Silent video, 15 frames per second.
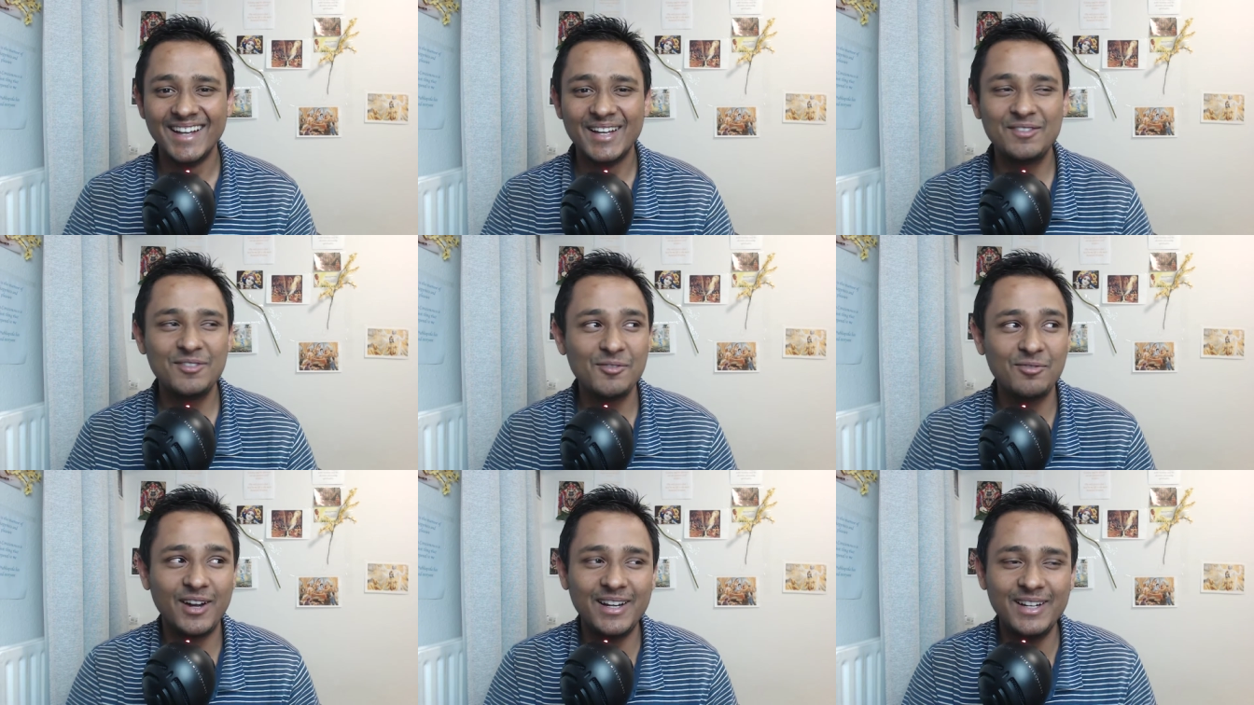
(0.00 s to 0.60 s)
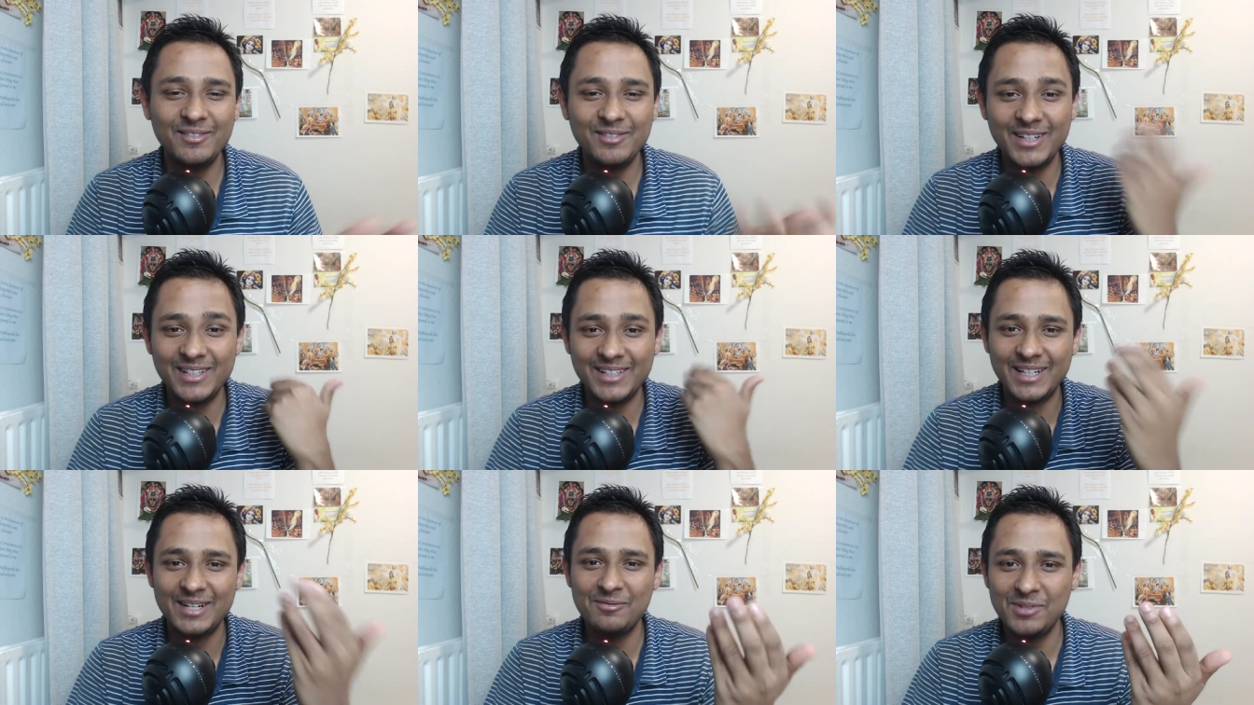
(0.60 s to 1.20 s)
if you find Him, then
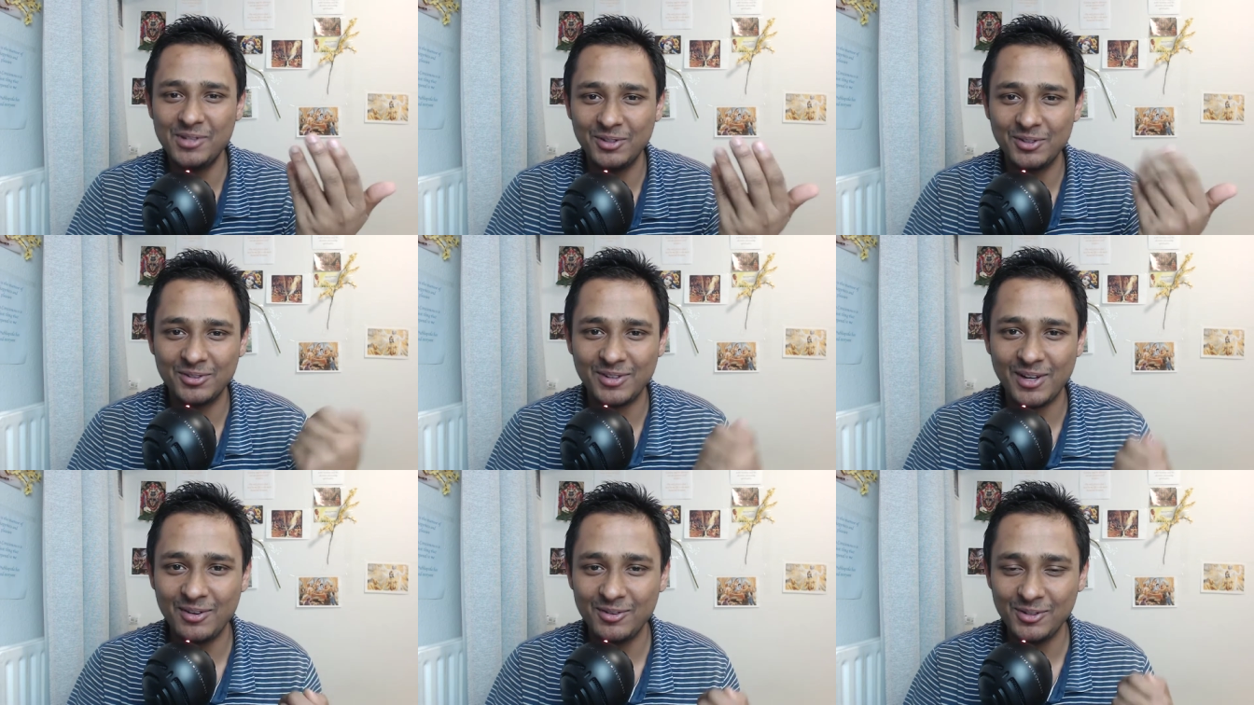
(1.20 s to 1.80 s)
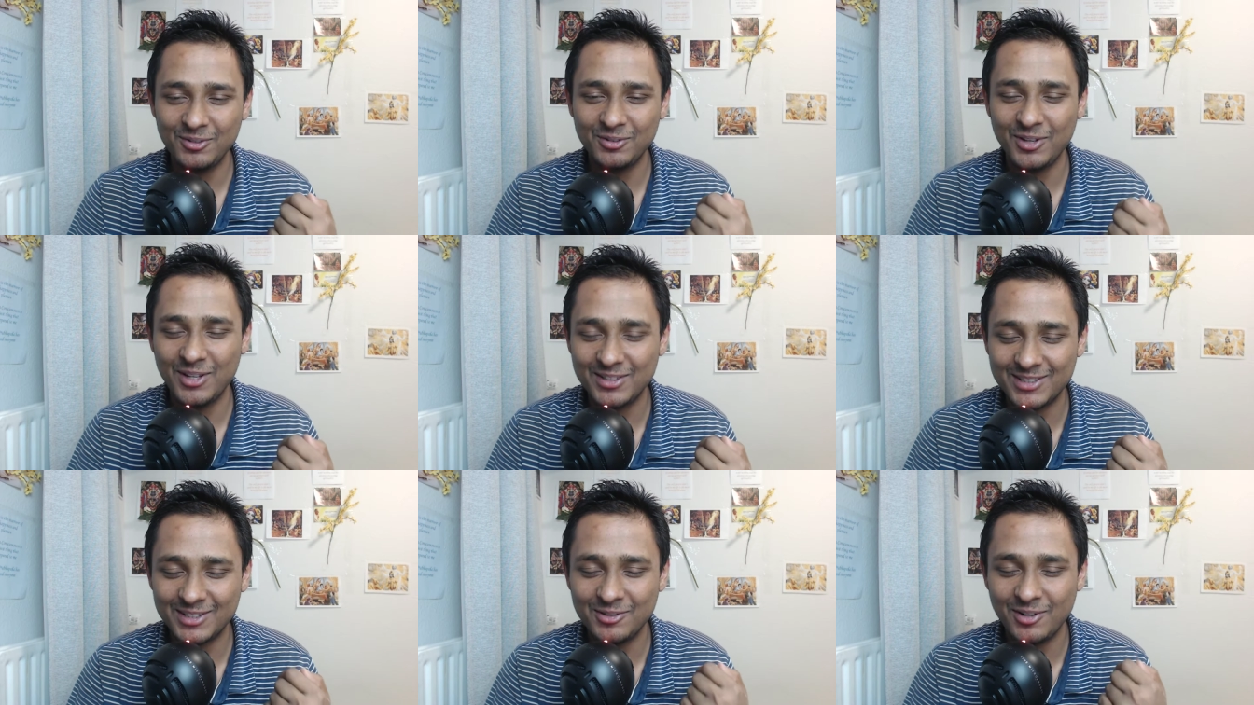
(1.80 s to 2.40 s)
tell me also. I will also
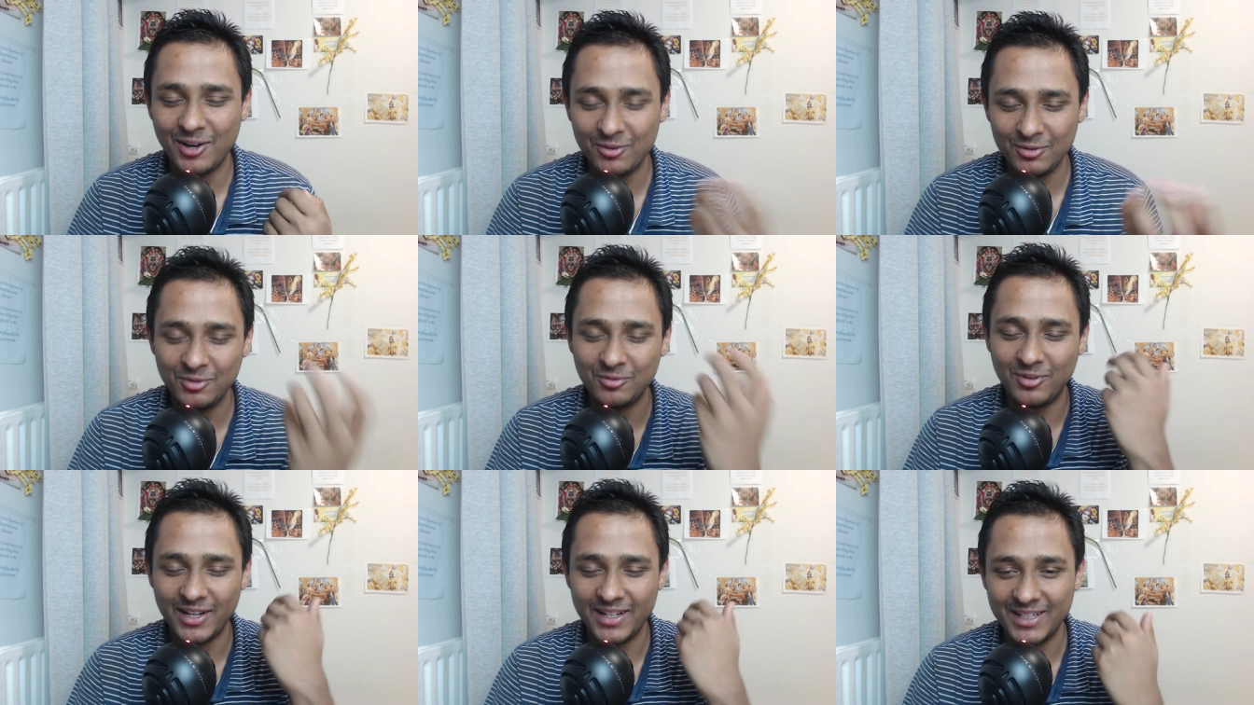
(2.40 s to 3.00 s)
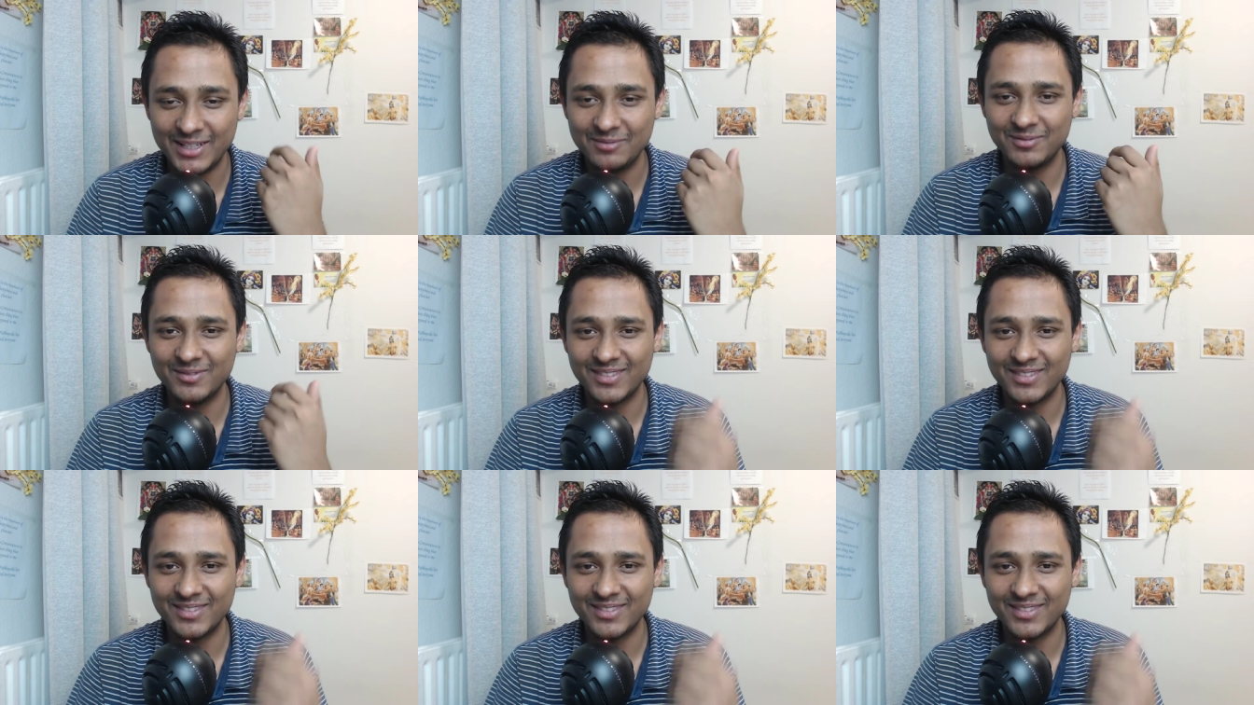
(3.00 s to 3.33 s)
ask you how you find Him.